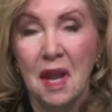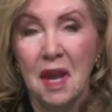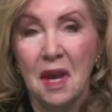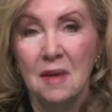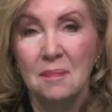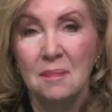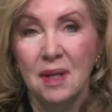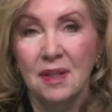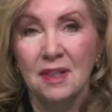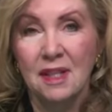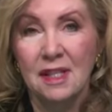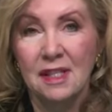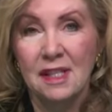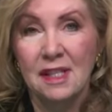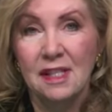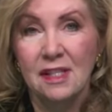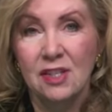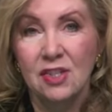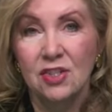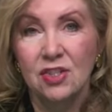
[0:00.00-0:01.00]
But this
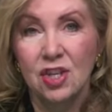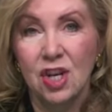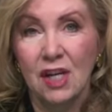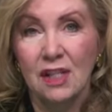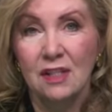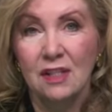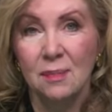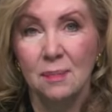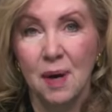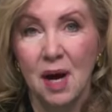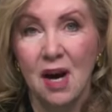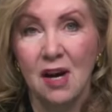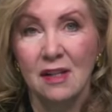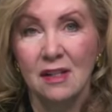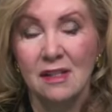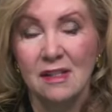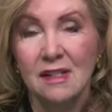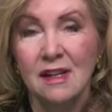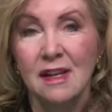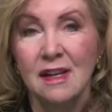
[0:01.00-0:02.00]
is a check the
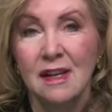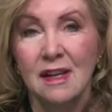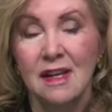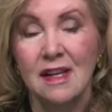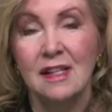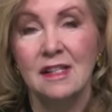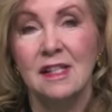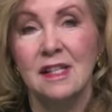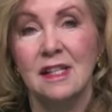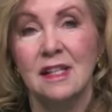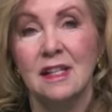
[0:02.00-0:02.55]
box. It's an